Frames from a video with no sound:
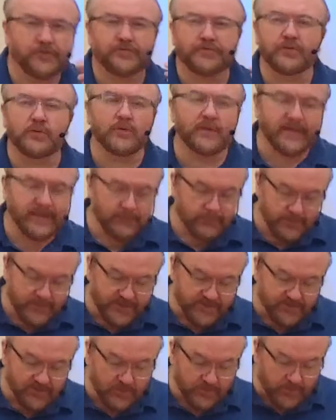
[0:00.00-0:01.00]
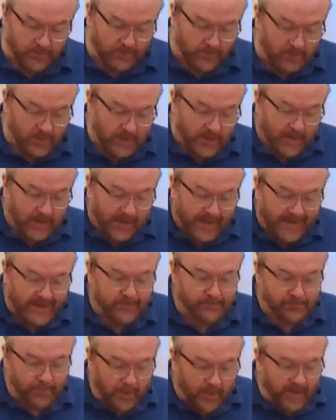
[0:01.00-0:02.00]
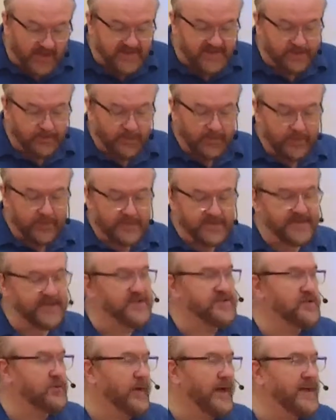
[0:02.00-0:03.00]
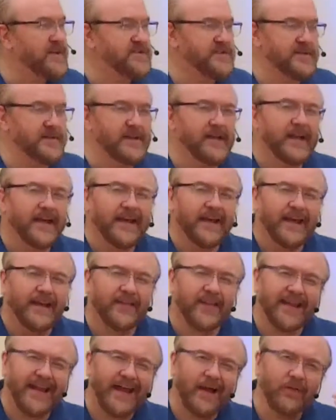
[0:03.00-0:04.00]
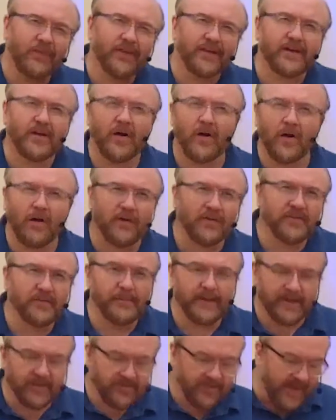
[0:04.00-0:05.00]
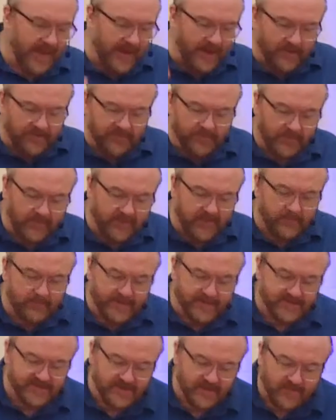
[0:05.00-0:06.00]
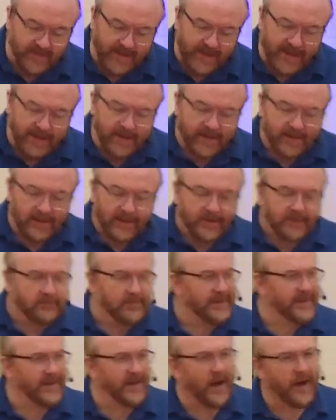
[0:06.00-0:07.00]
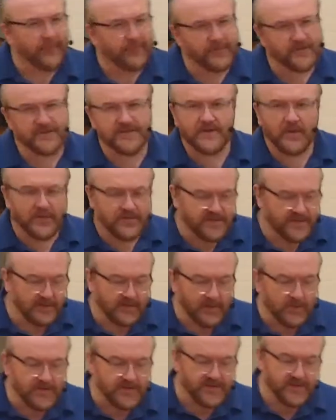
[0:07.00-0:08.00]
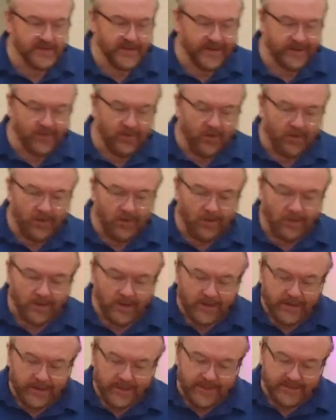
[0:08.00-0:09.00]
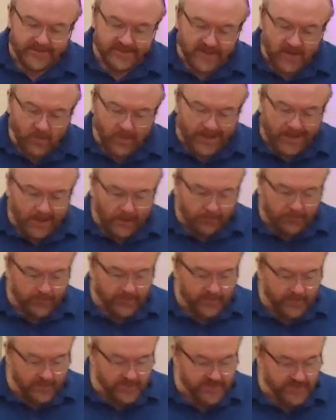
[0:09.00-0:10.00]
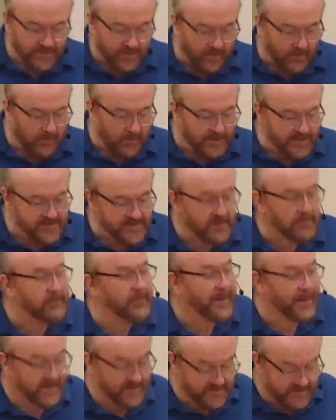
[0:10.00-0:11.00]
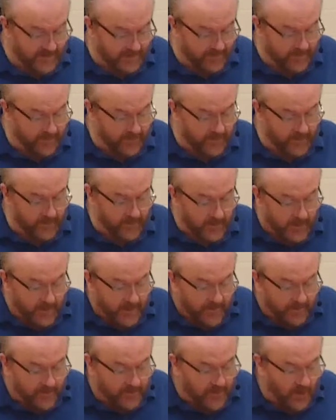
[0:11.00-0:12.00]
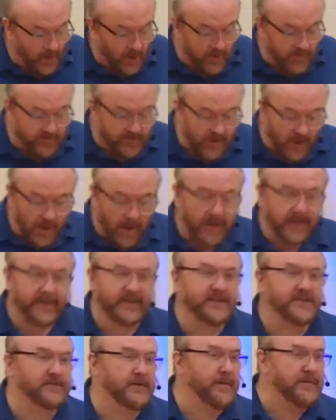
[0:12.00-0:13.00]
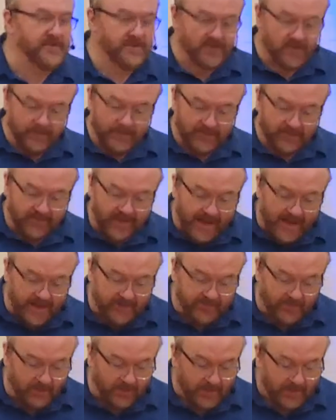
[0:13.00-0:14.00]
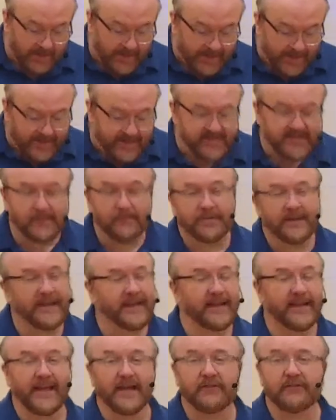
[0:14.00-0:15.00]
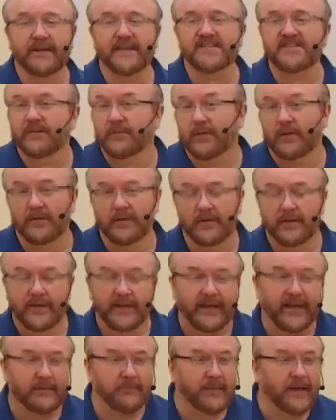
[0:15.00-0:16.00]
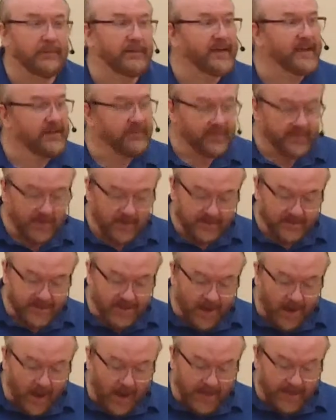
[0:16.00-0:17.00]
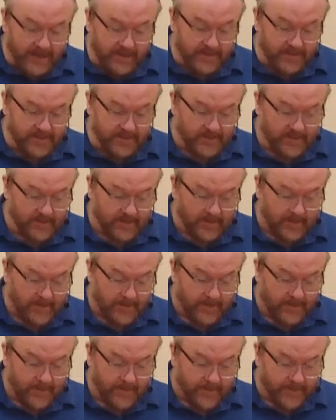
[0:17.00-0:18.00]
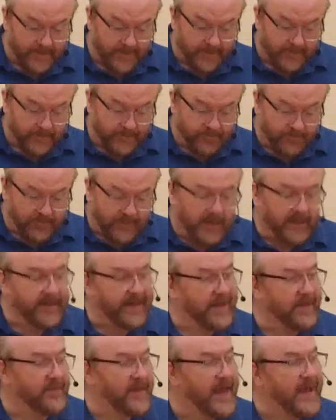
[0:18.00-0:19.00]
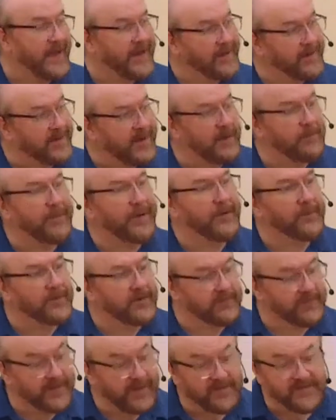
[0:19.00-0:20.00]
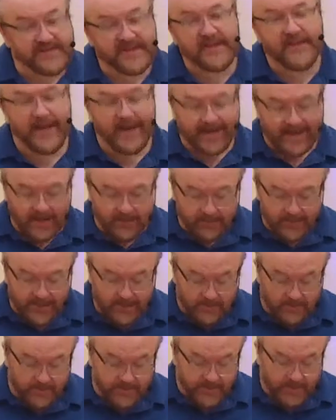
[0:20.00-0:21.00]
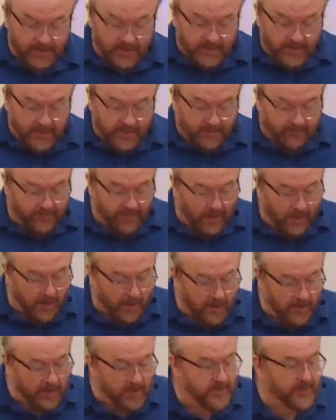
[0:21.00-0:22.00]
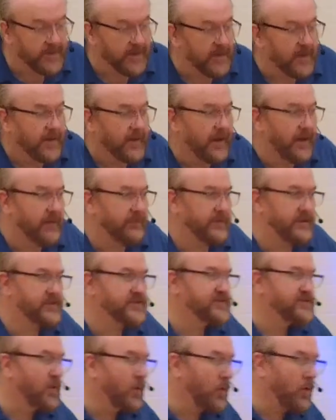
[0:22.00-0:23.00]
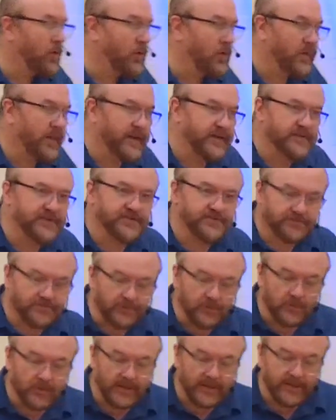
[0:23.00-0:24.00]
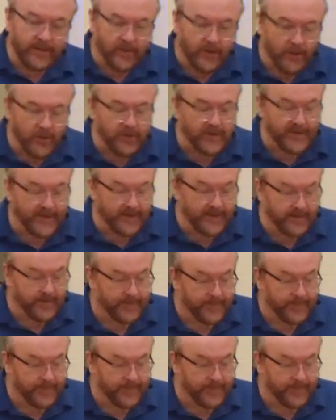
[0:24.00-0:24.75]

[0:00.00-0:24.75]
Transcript: truly miserable and impossible our situation, and then how the call to be thankful in the midst of that really offers no solution at all. It's no help or use at all. And some might say that the call of God in Scripture to be thankful is completely unreasonable and maybe even unkind. Again, that can come out of, and I've seen that come out of the heart of a soul that is truly hurting.